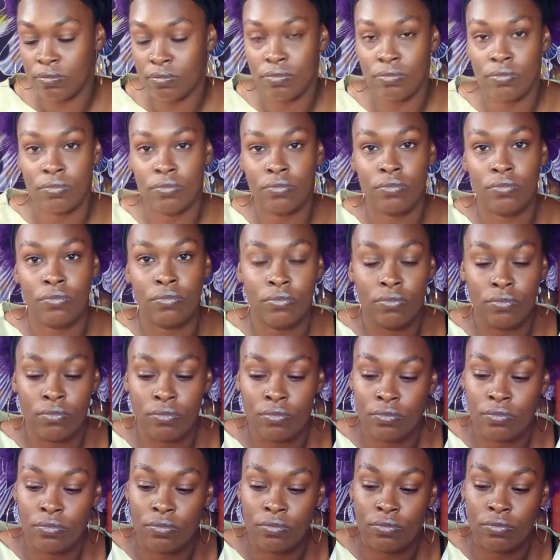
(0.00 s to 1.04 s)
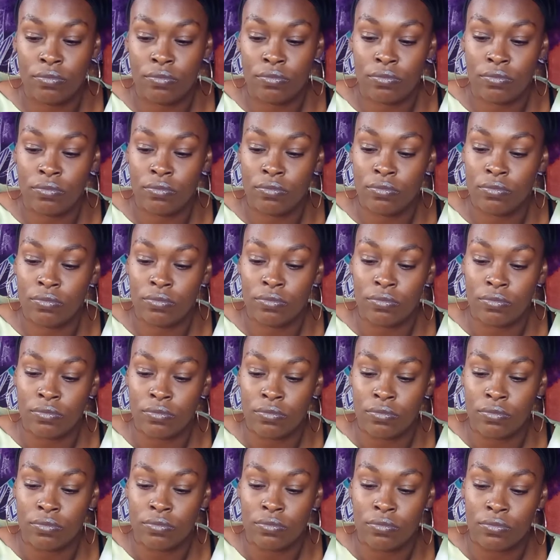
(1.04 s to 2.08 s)

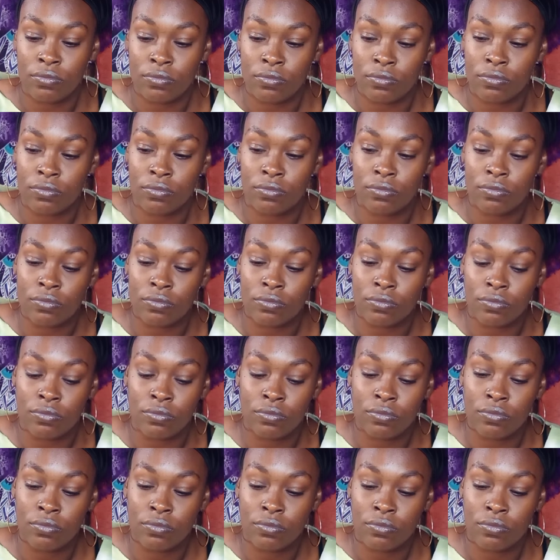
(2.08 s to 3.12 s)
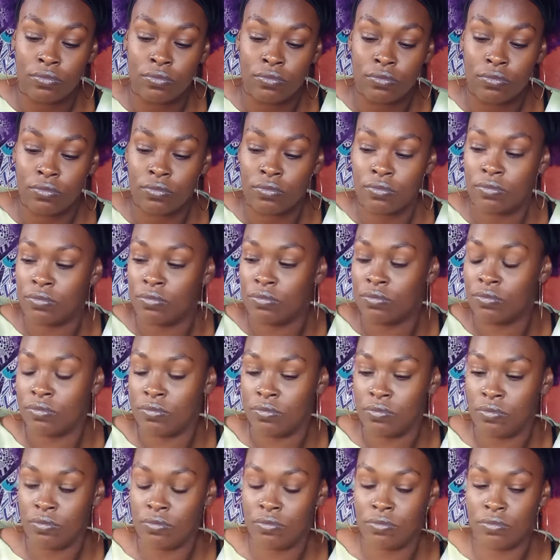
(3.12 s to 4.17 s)

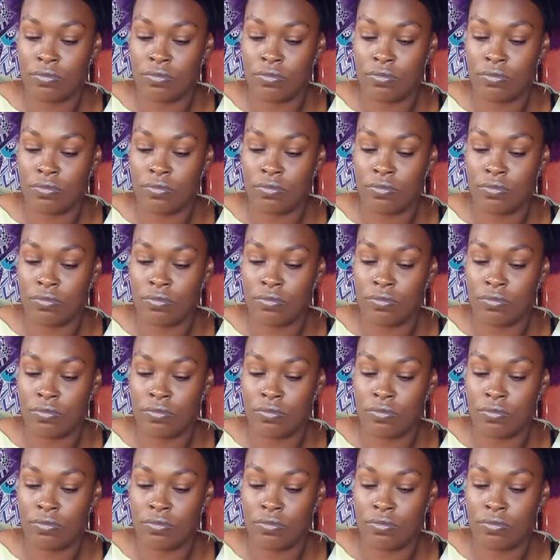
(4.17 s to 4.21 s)
[no speech]